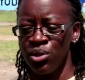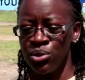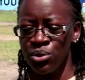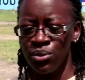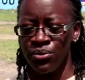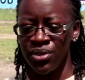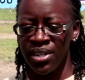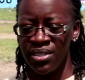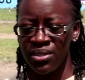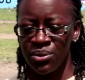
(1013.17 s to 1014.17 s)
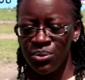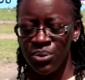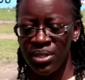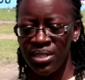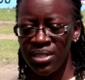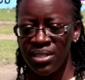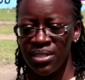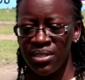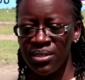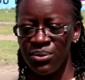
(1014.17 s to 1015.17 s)
So for us,
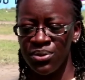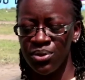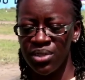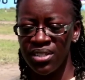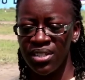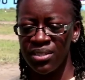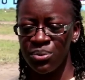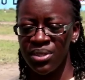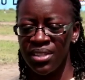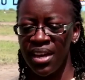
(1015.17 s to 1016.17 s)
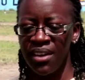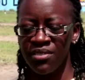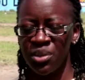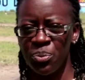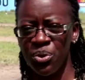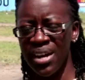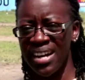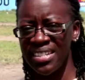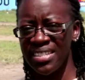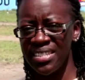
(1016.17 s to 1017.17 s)
we've noted that when they have the poor
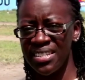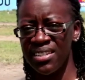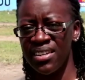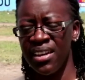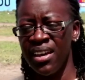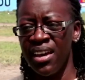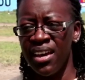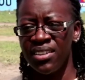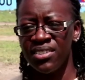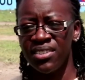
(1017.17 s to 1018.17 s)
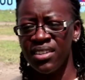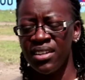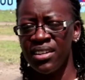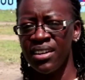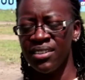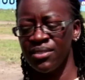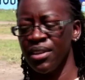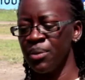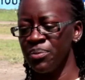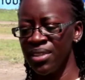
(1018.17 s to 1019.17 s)
harnessing and the
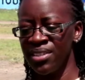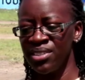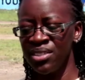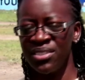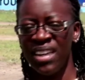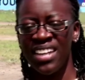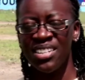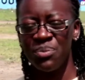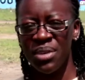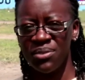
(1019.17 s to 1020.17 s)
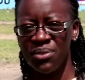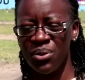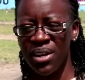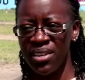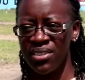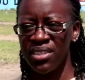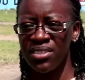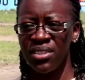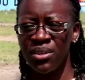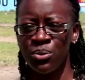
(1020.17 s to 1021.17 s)
high demand for work,
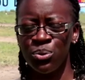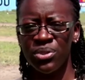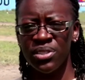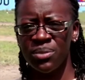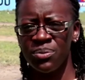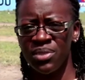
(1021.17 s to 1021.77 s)
then the wounds